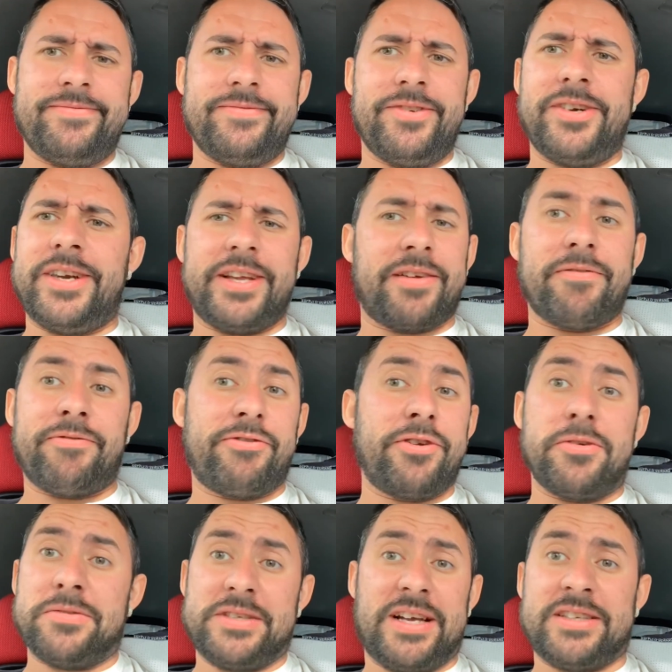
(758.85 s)
really
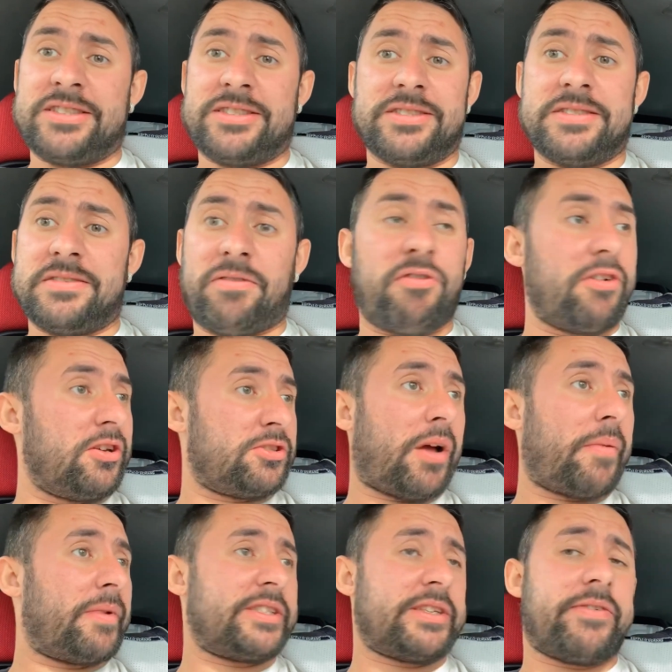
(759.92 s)
confused. That's the first
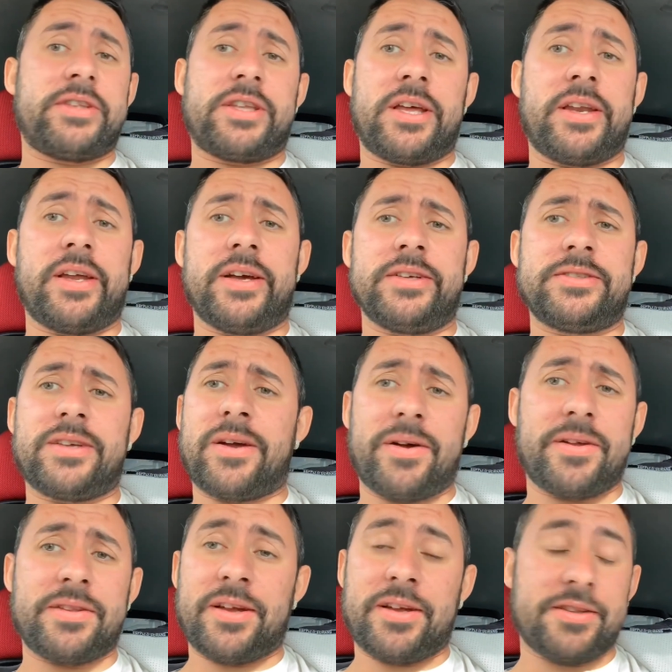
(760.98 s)
time I've ever done that. So
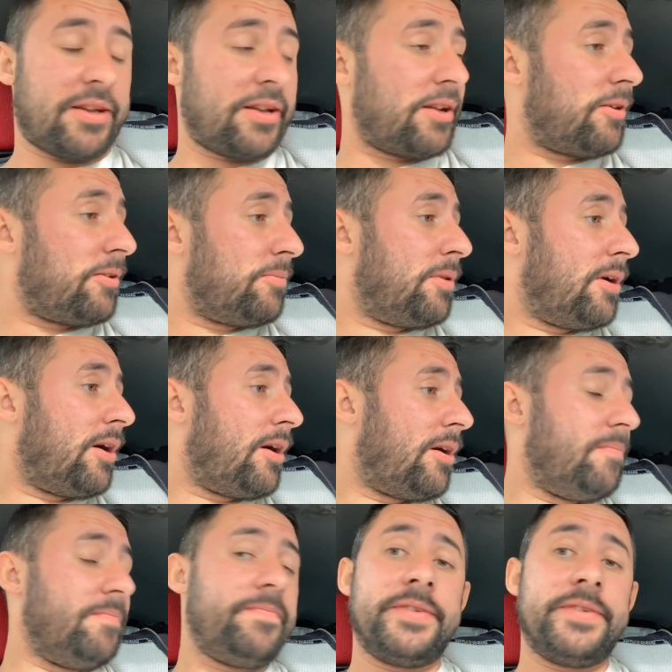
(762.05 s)
I don't know. But